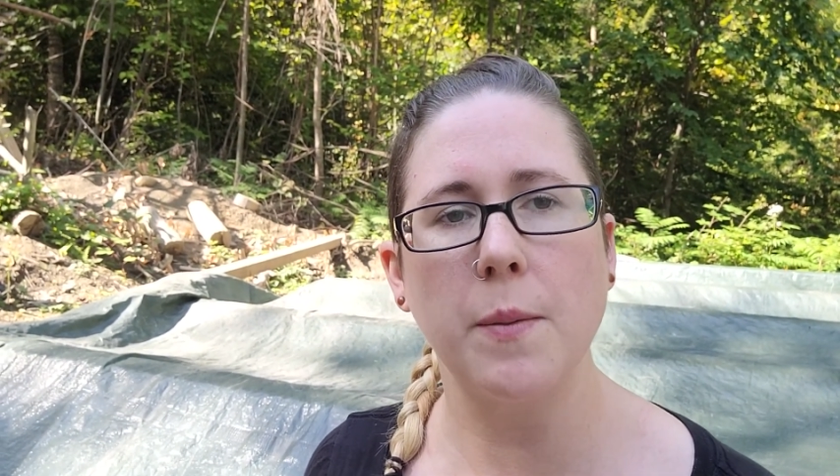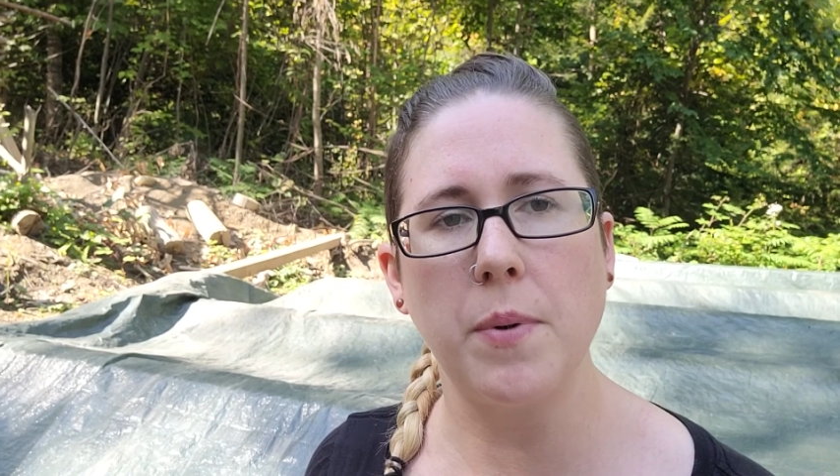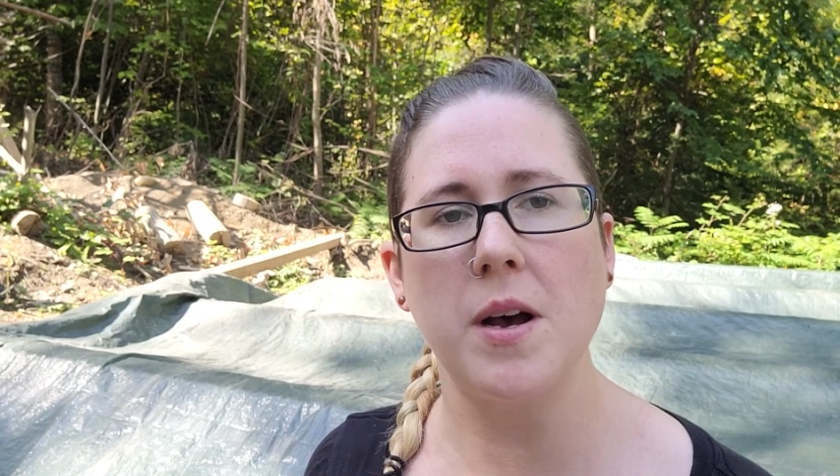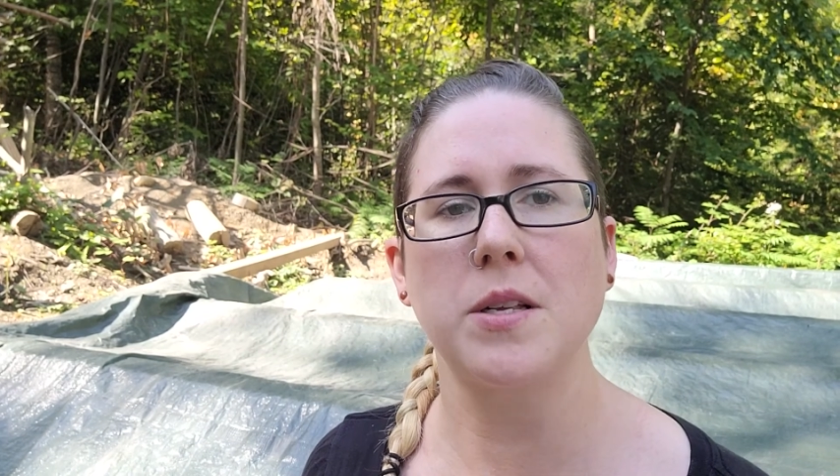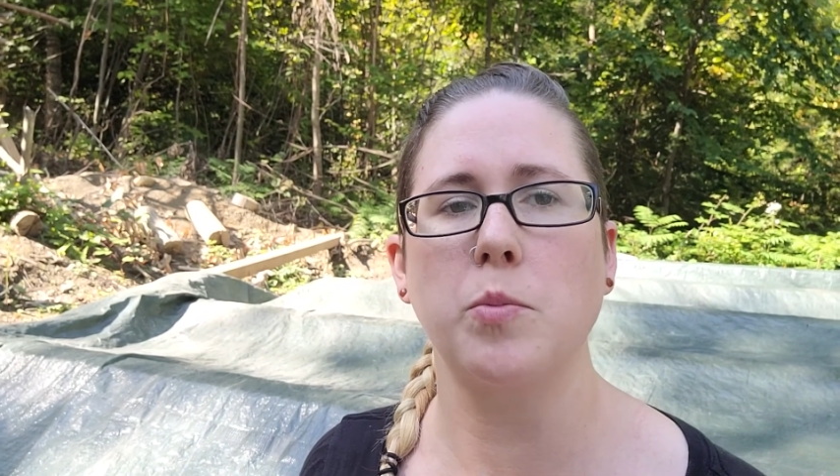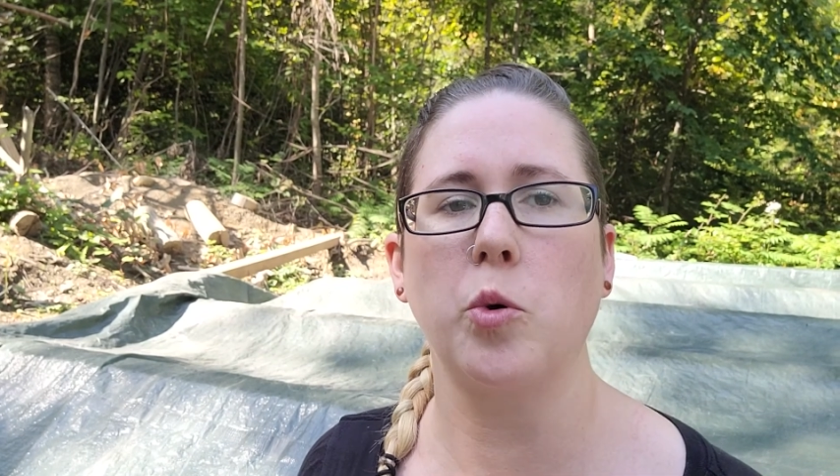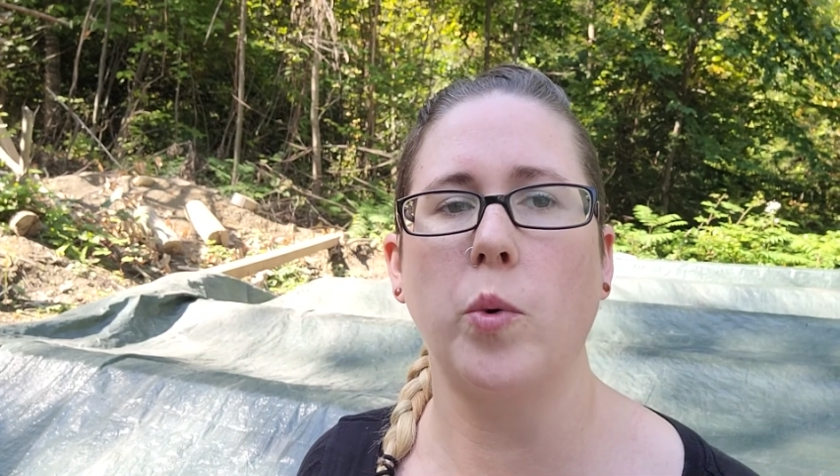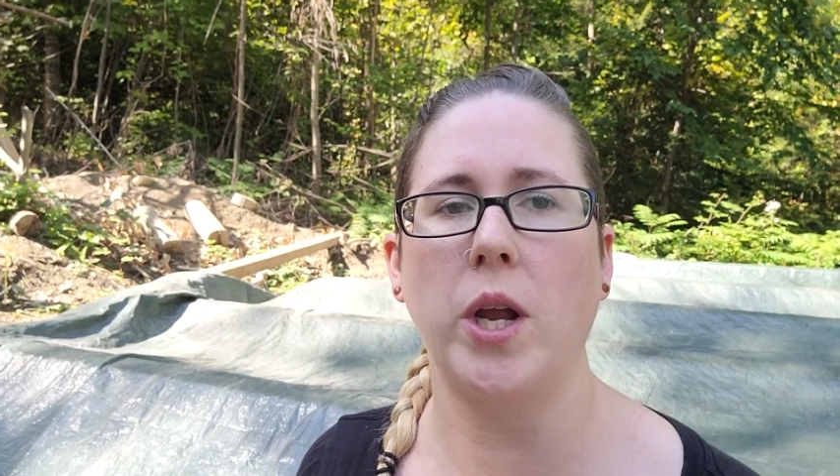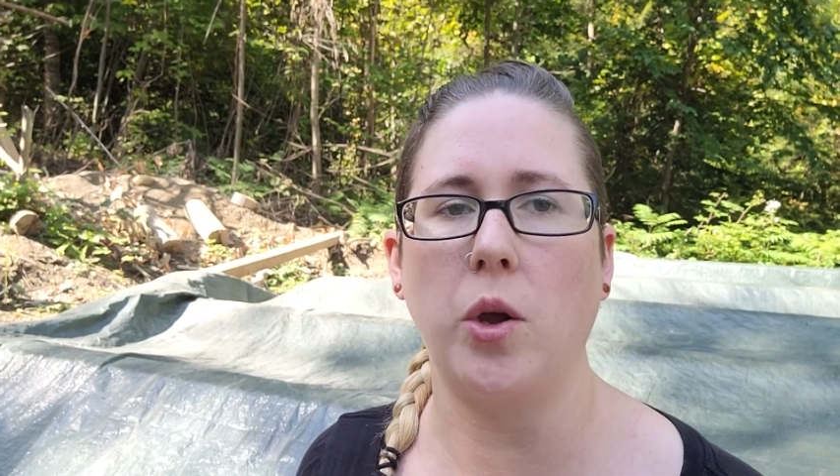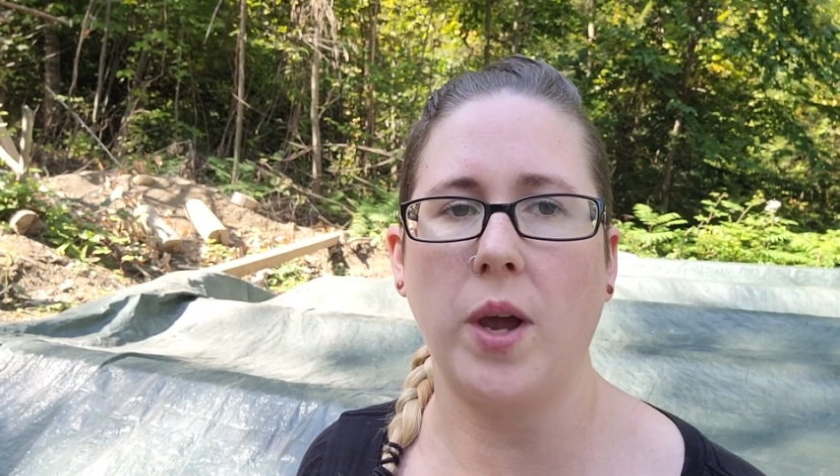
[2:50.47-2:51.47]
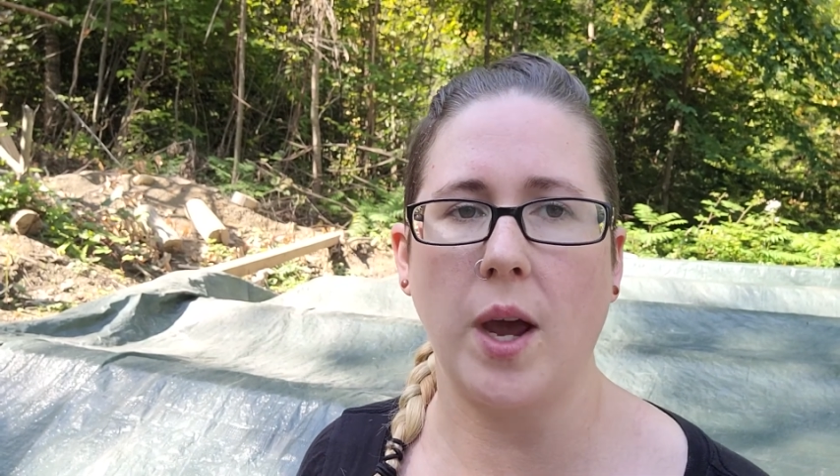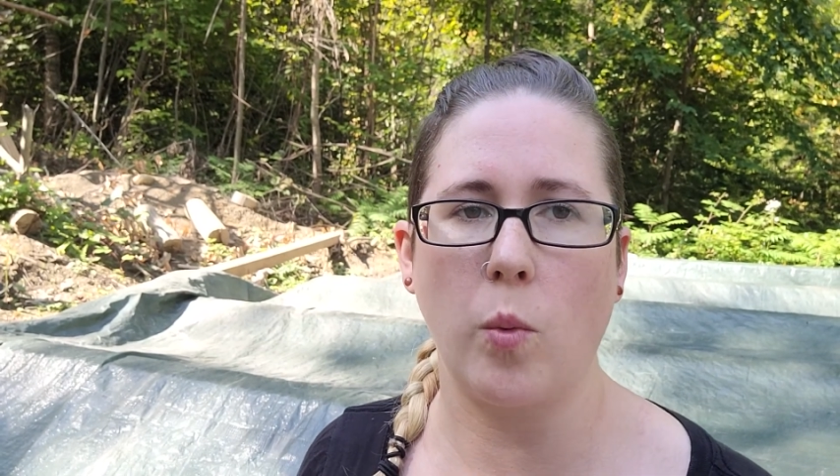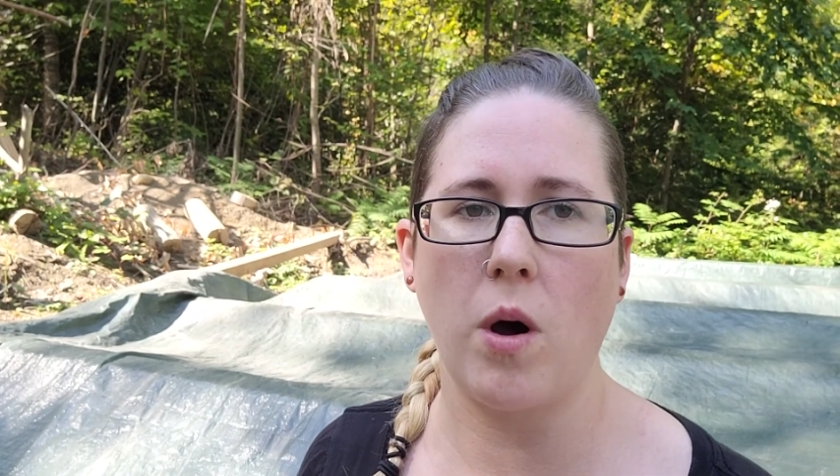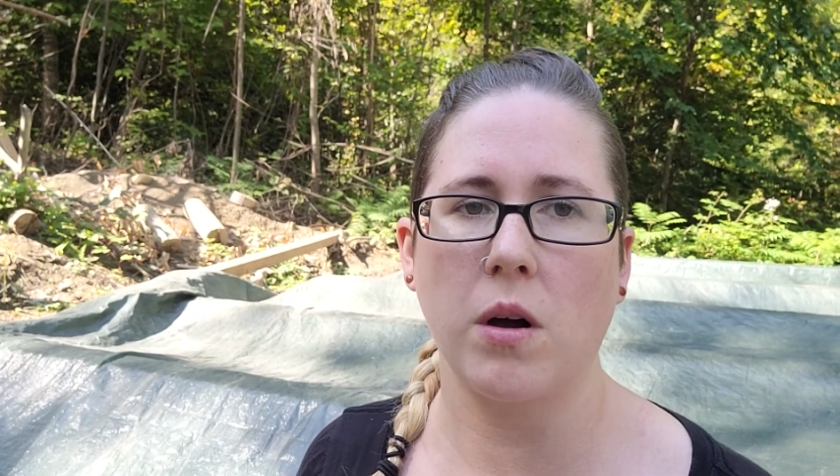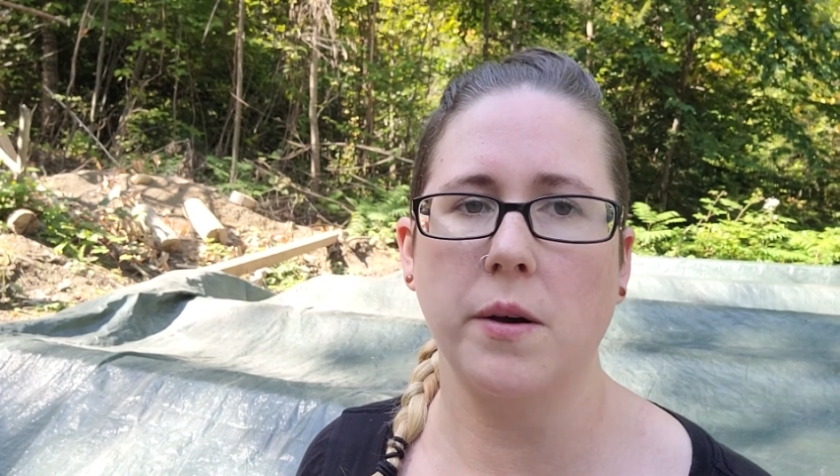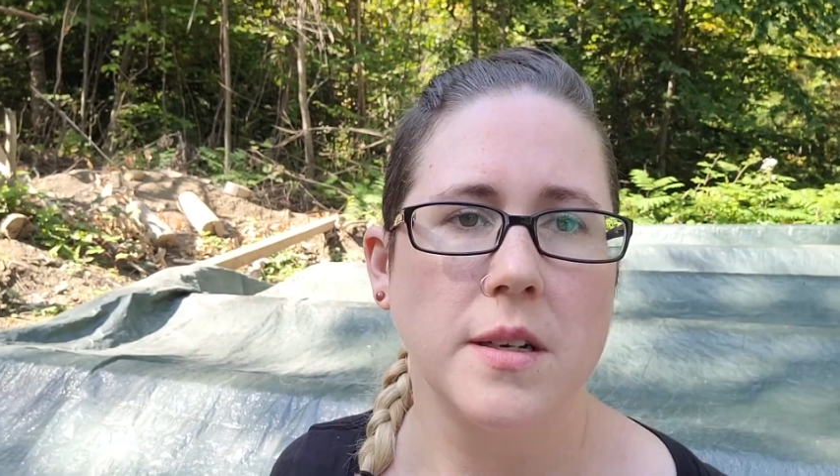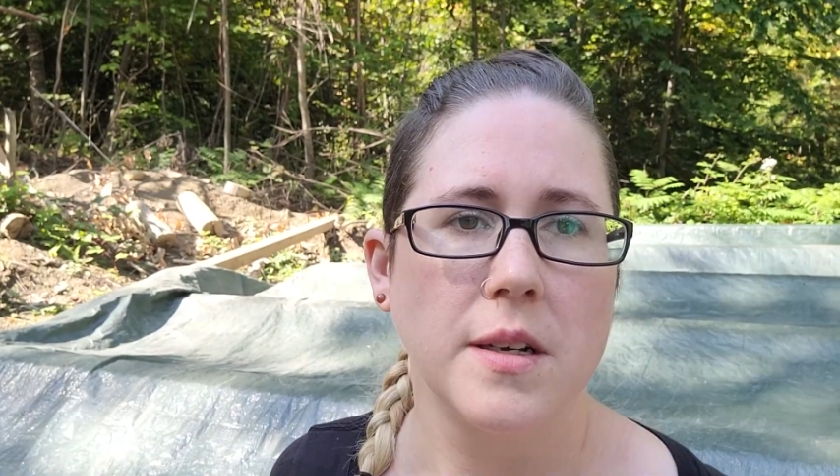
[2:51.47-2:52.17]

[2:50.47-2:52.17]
impossible when you can't walk.